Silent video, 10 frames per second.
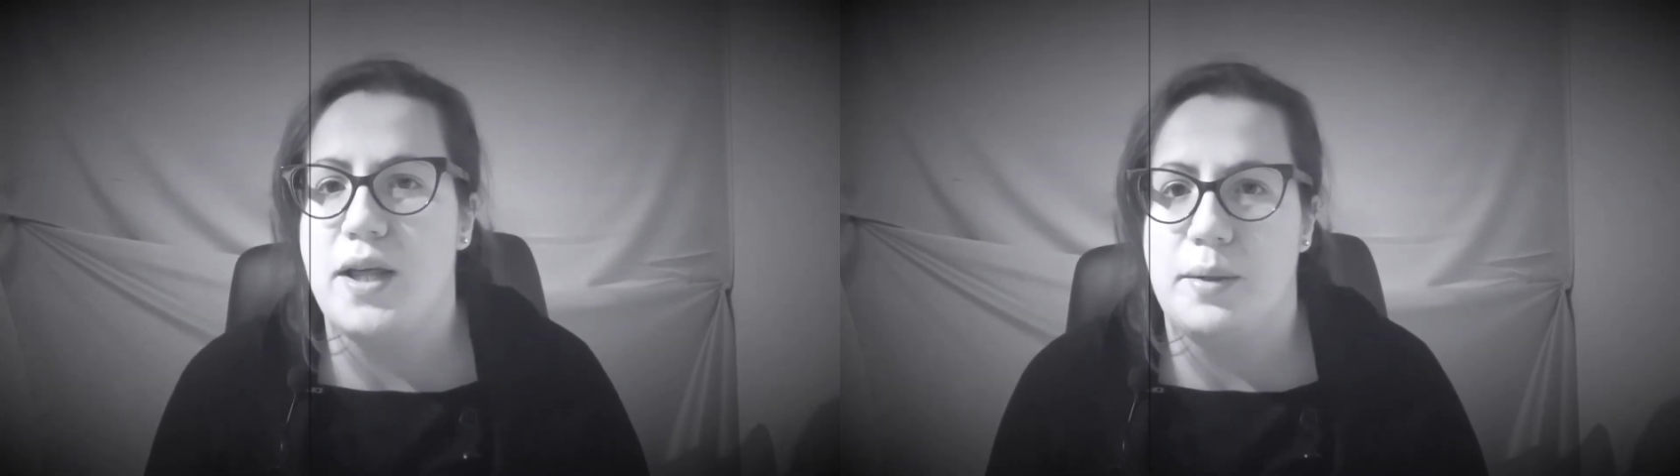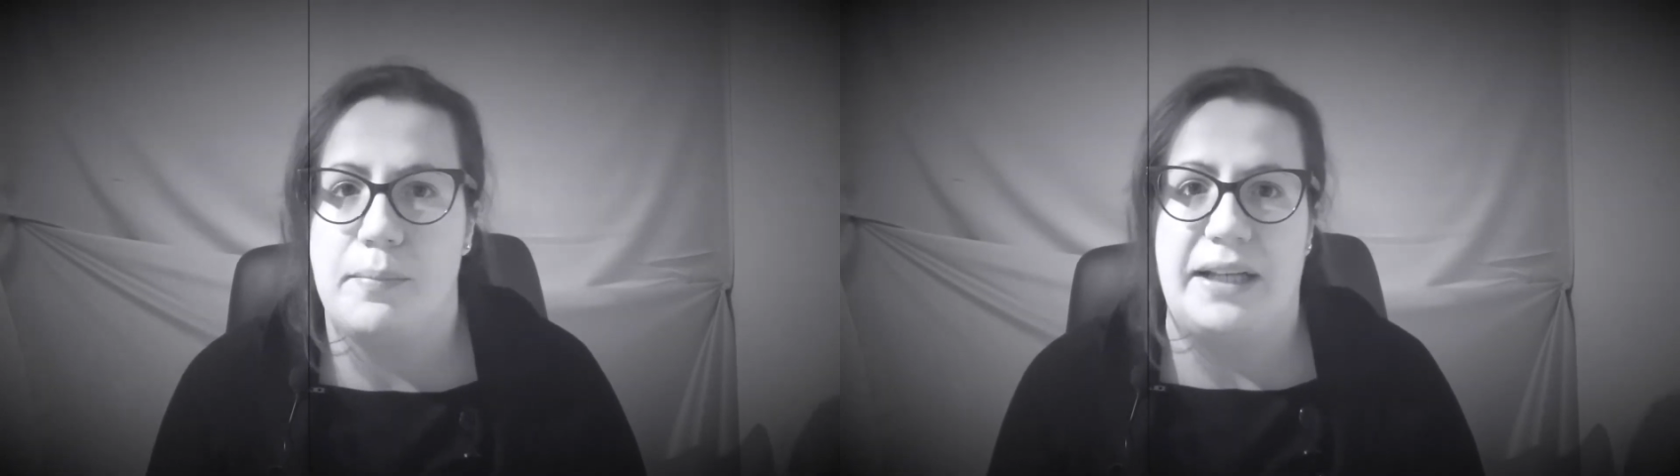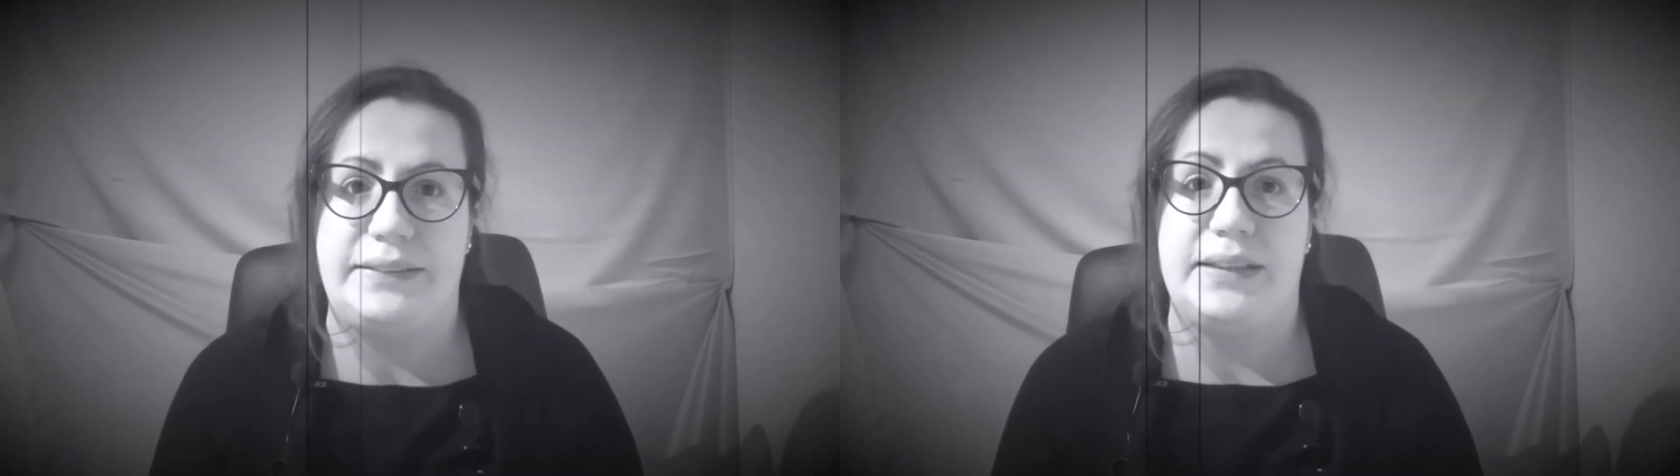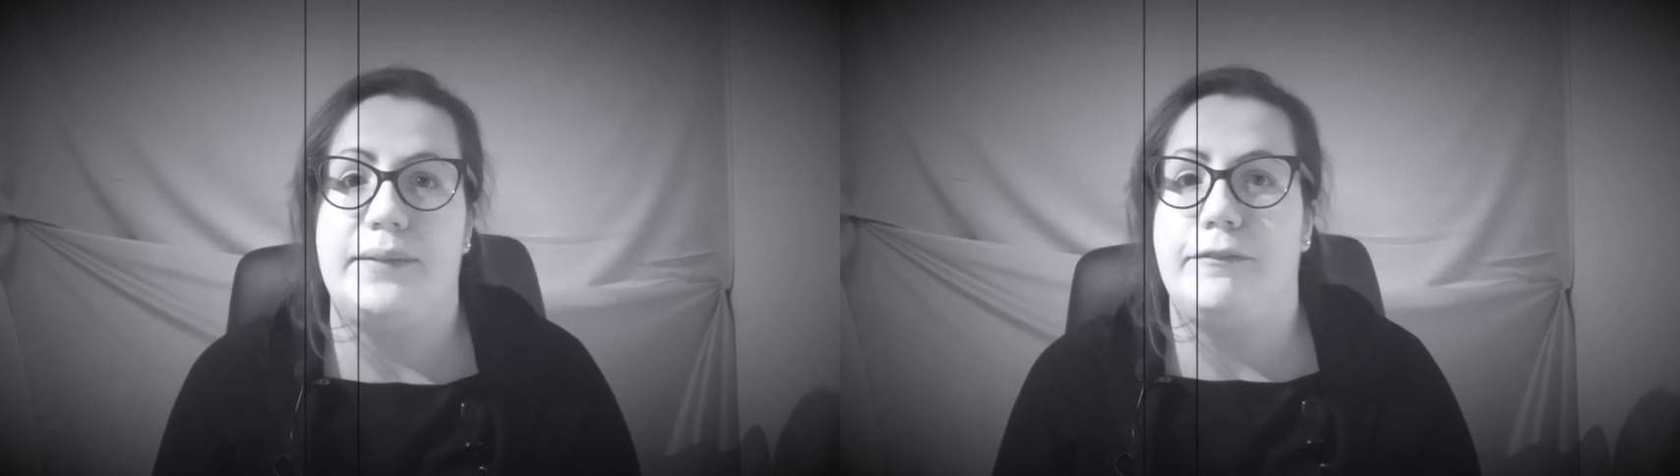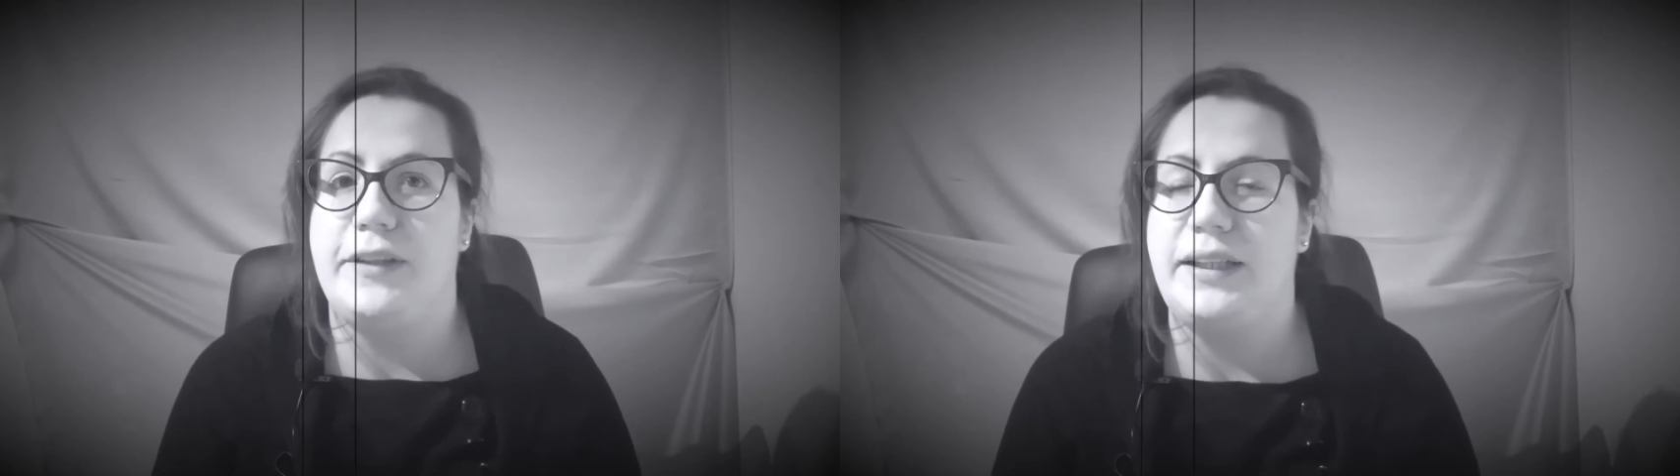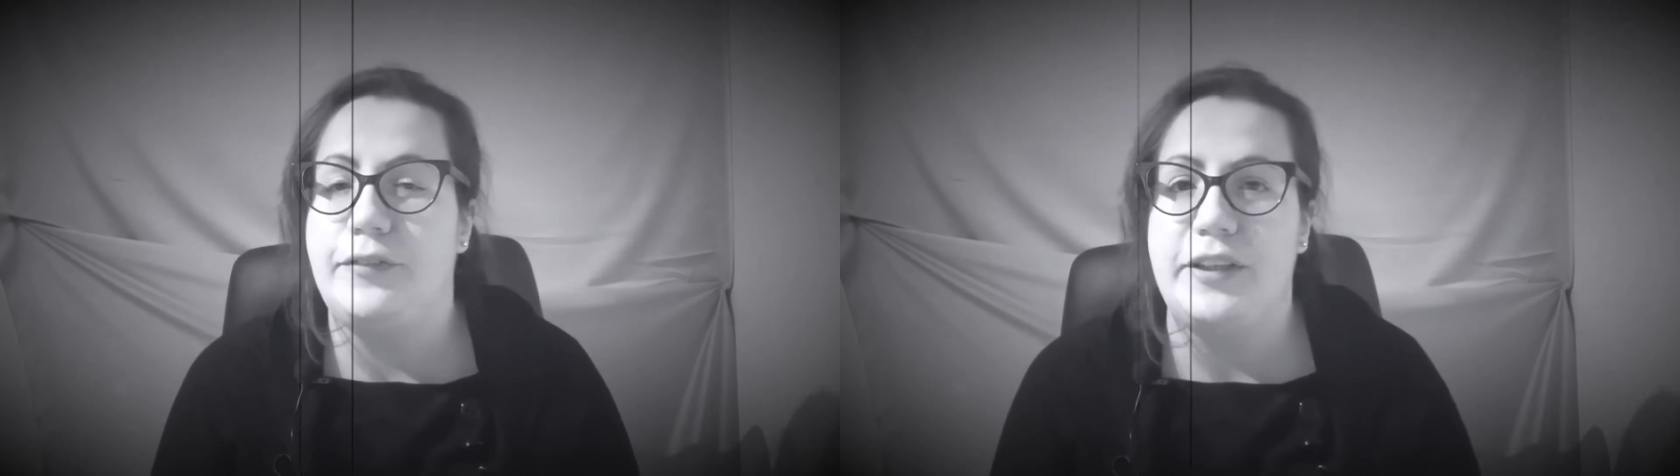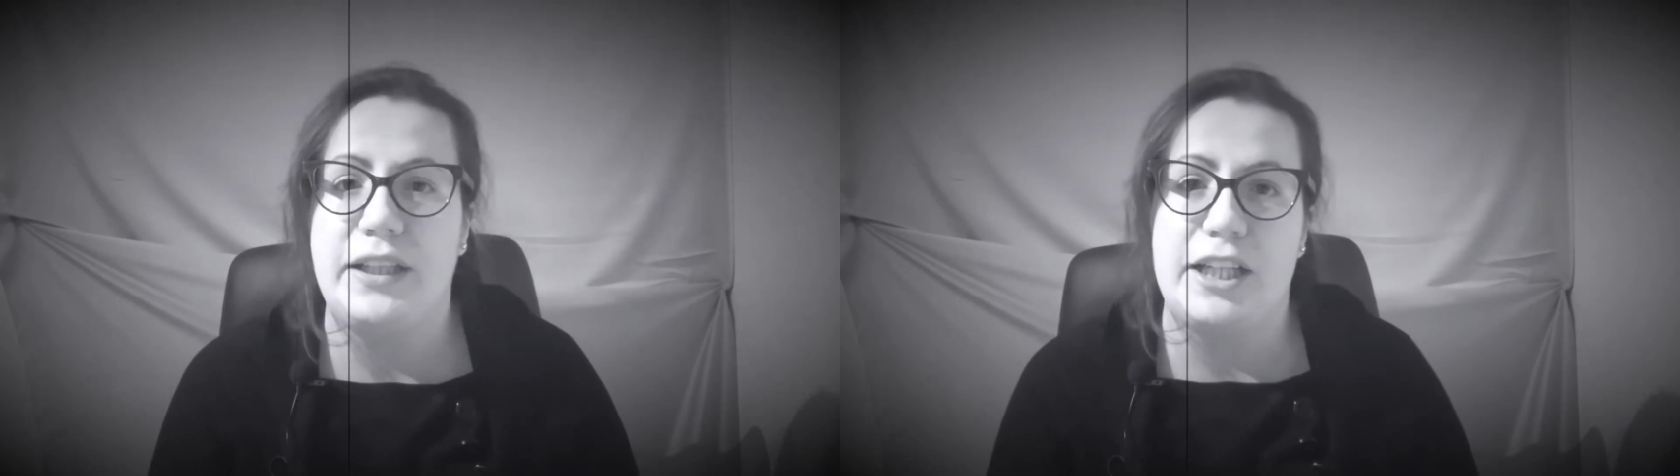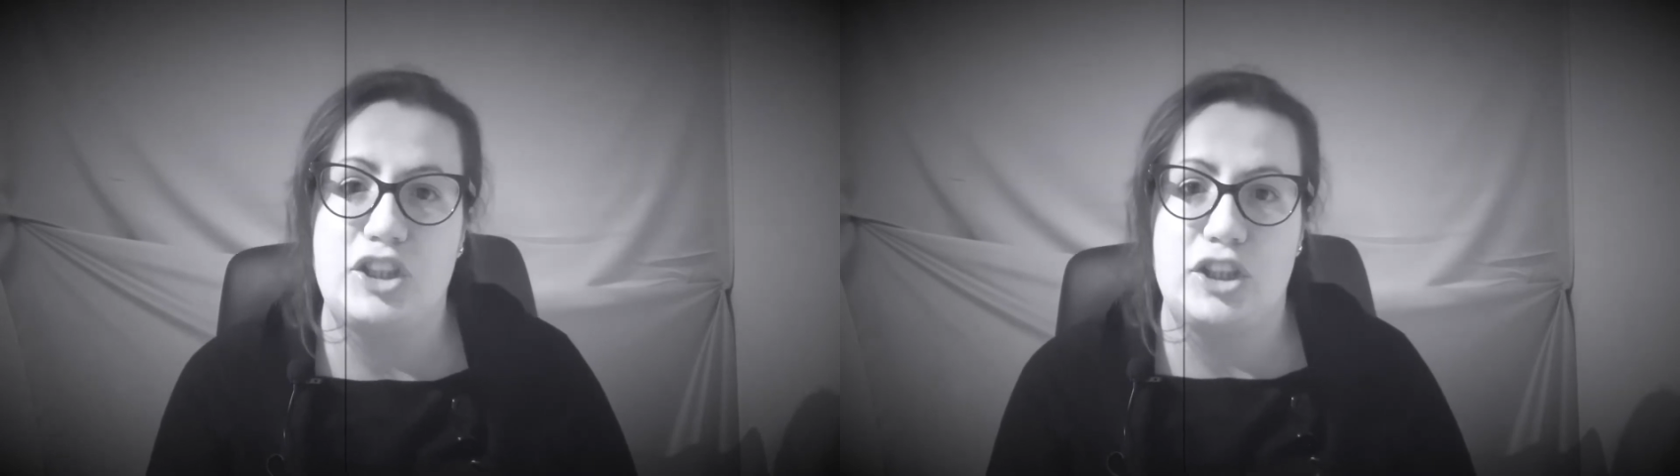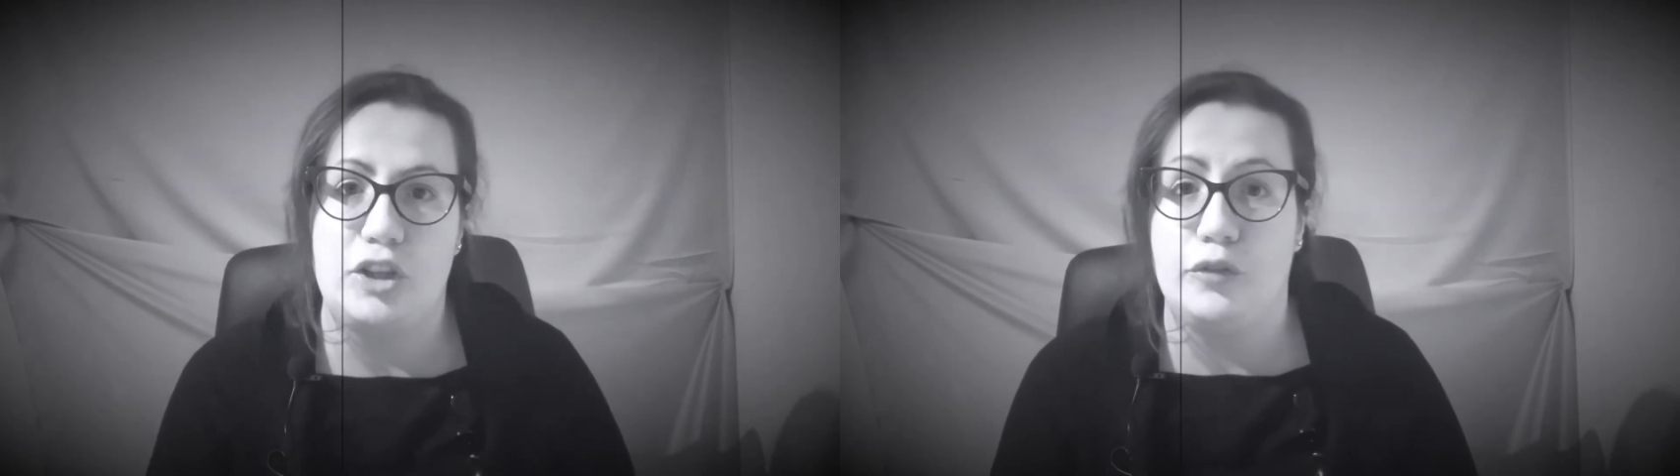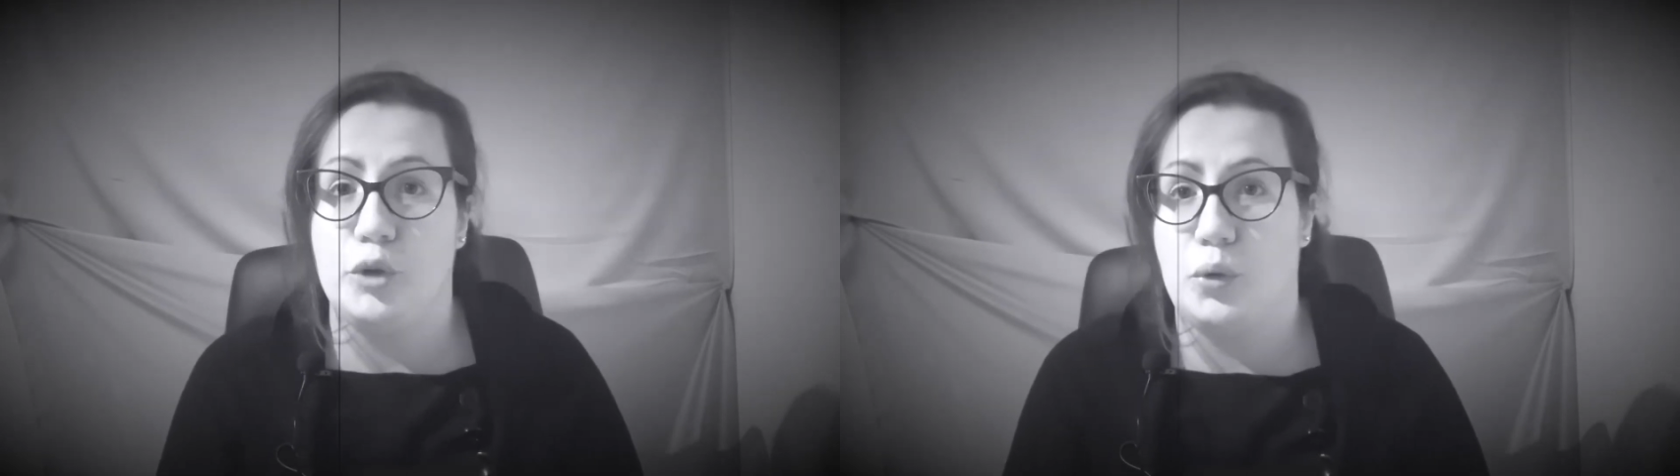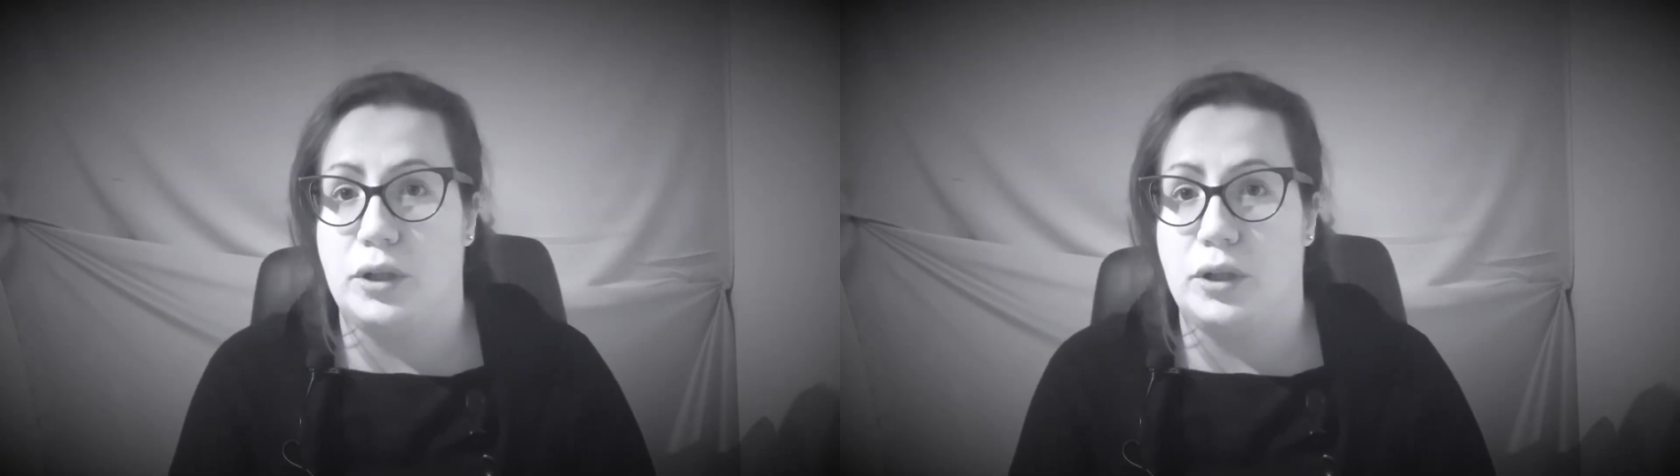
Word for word: other verification of your